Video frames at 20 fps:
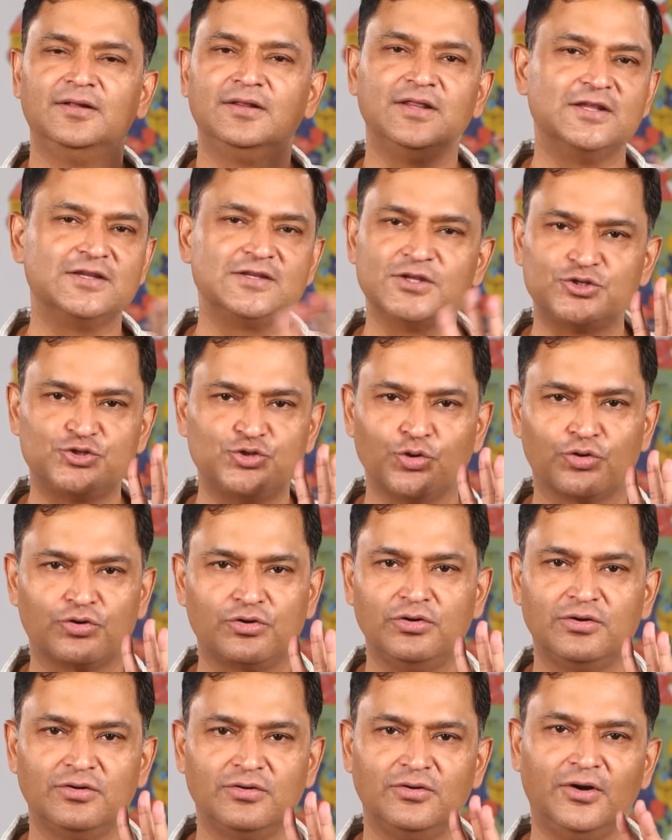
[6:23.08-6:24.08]
This is a
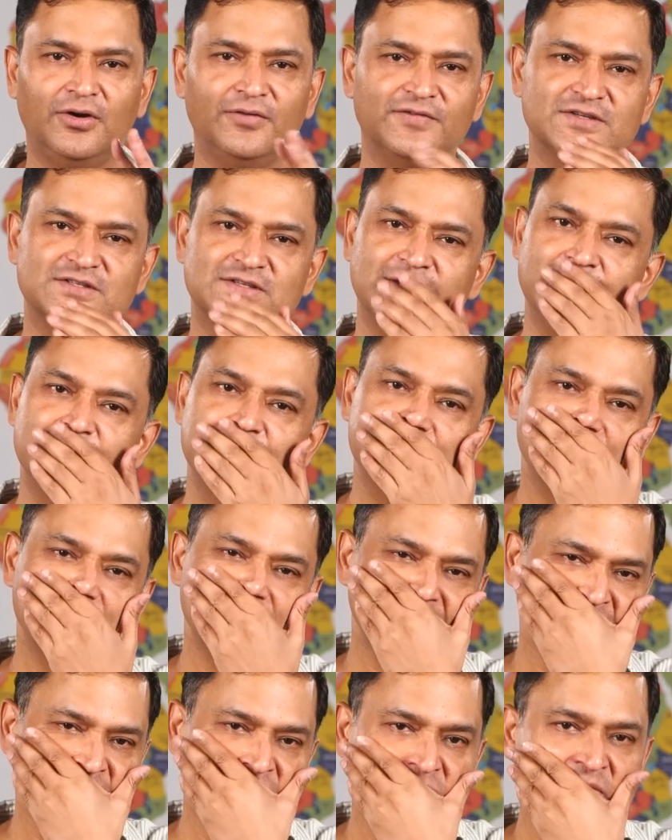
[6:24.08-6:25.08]
joke, obviously,
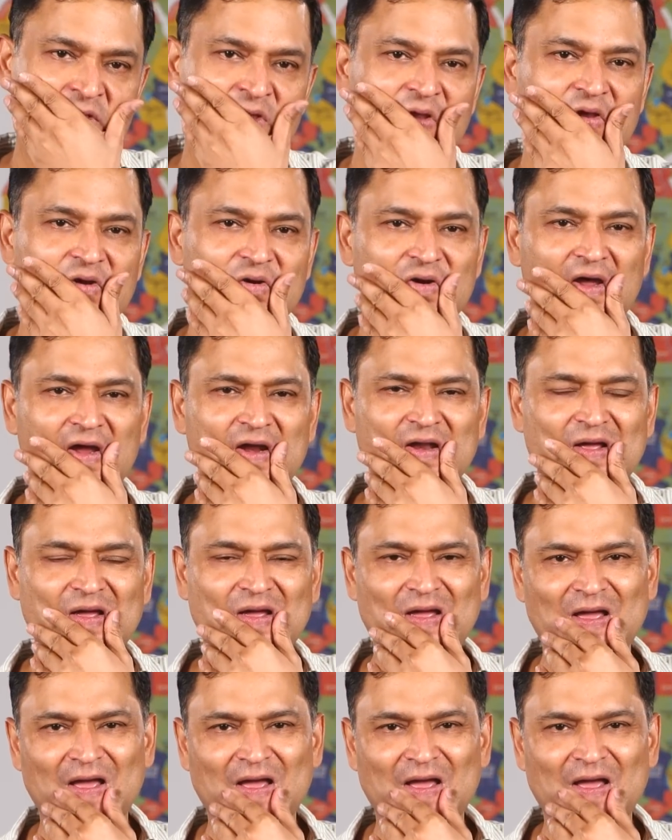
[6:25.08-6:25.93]
right?